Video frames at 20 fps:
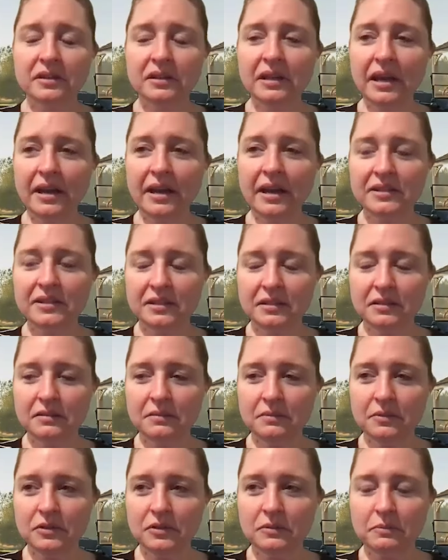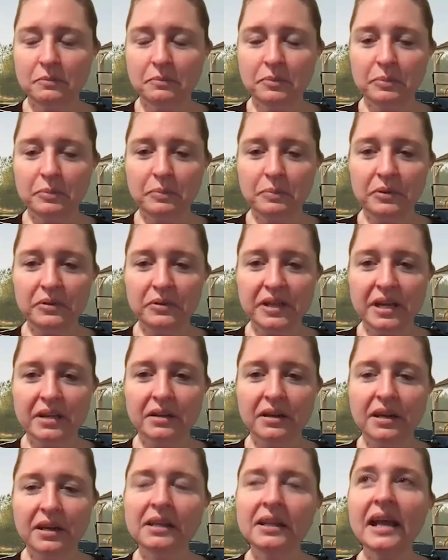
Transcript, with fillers: and yeah to yeah to pull together